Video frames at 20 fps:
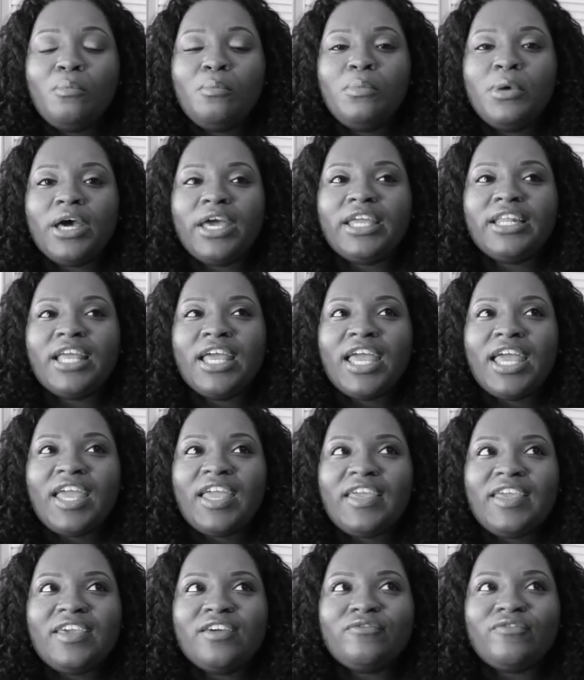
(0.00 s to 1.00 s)
but
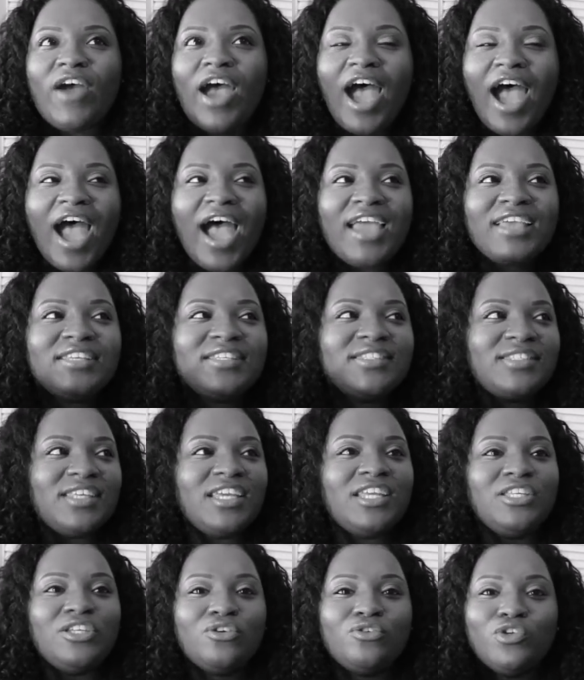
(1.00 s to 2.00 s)
if I
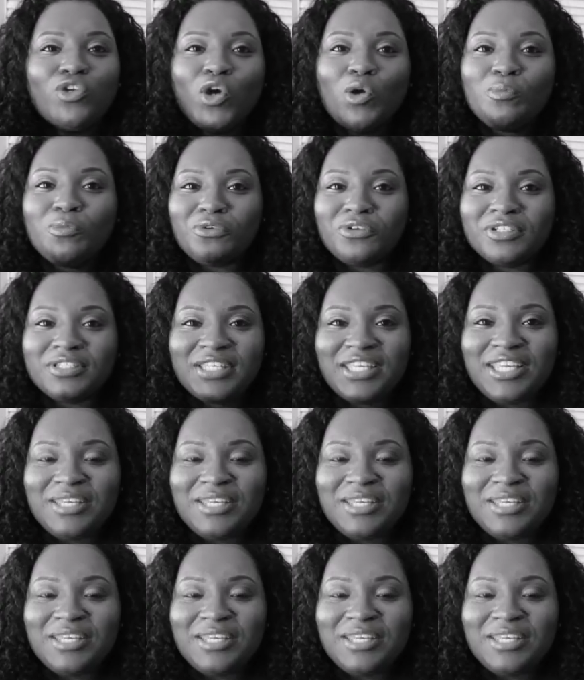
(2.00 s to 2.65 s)
sent you numerous